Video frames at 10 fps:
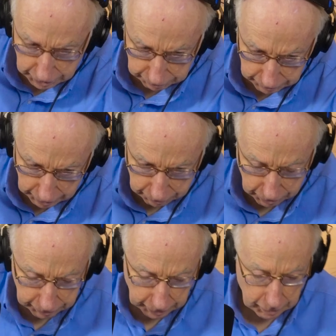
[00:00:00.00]
he he
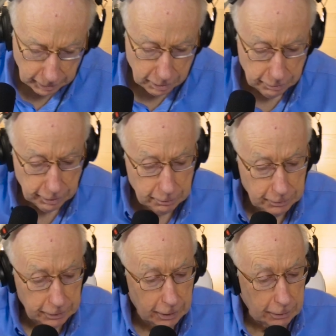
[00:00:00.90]
wrote that letter then,
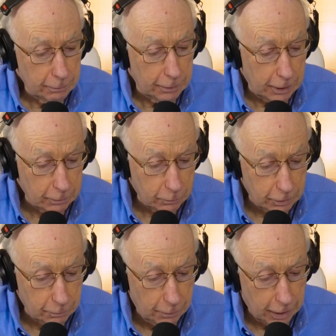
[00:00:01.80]
but that that
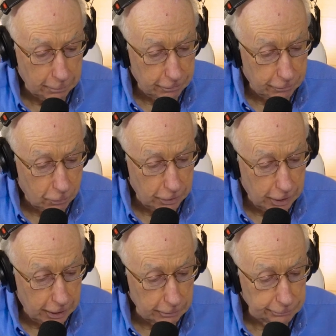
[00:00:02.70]
went back before
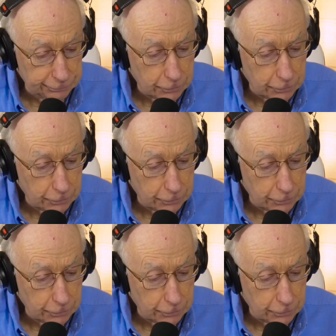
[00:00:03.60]
that.